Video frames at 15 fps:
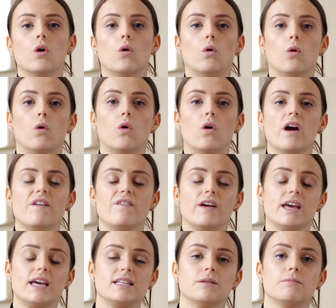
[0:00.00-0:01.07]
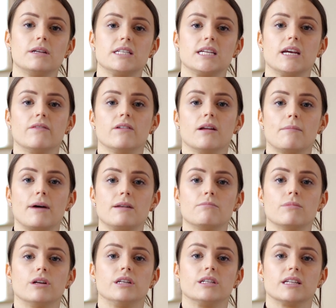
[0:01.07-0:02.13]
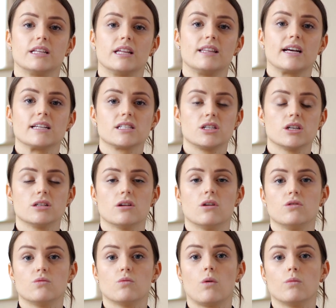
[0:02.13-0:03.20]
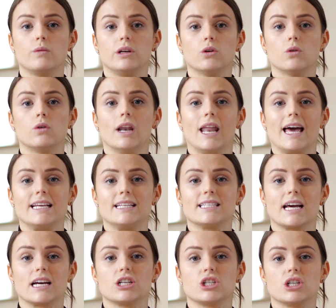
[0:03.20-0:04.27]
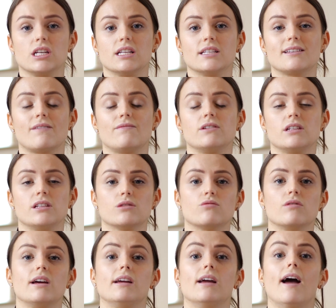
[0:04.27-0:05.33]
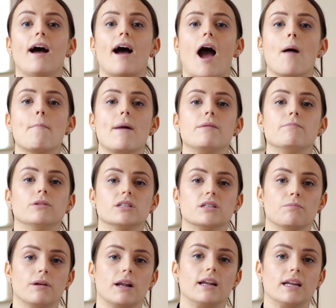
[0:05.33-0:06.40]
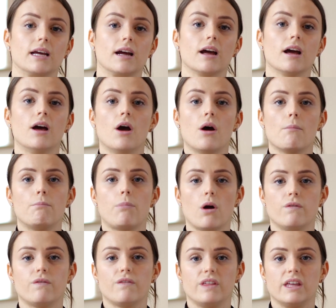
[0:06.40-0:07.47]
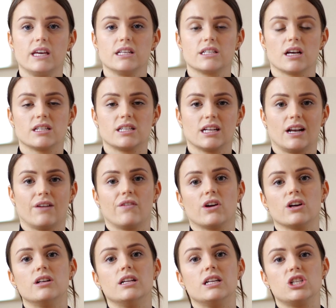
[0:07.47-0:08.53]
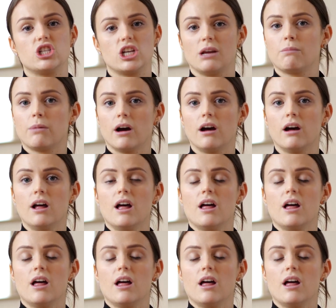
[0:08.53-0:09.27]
or if it is a material amendment, then that's done under what we call a Section 73 amendment to planning. Both of these are significantly cheaper